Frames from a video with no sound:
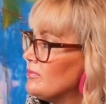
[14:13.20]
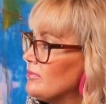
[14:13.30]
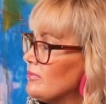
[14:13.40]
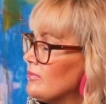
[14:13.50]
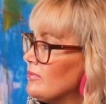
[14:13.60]

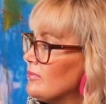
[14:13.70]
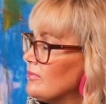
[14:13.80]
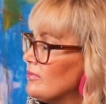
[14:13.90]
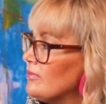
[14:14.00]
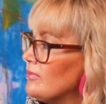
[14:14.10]

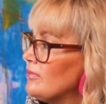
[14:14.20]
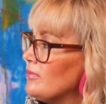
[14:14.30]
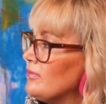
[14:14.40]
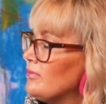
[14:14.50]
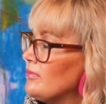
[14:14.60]

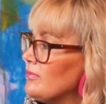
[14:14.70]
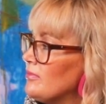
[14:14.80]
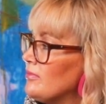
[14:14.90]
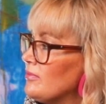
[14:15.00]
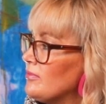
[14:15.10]

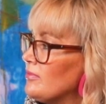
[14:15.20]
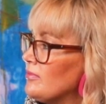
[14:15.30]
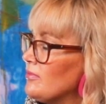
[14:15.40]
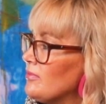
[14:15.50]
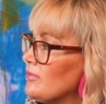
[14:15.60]

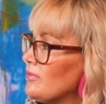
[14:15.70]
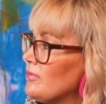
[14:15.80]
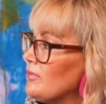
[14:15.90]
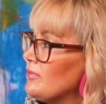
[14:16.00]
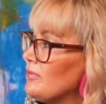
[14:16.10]

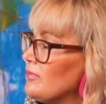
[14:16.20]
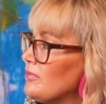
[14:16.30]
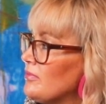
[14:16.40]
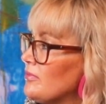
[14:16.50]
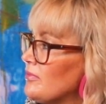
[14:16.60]

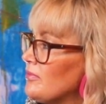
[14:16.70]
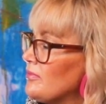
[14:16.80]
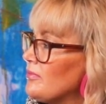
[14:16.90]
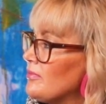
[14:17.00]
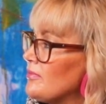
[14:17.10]

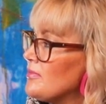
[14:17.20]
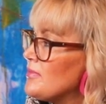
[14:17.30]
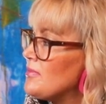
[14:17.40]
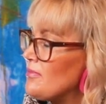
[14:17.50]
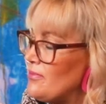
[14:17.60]

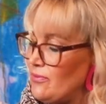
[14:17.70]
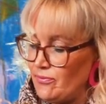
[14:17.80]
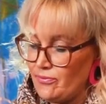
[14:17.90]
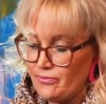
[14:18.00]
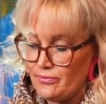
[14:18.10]

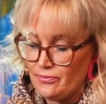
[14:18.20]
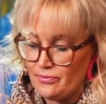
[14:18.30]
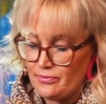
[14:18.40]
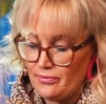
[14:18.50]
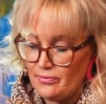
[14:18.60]
The person shown says nothing.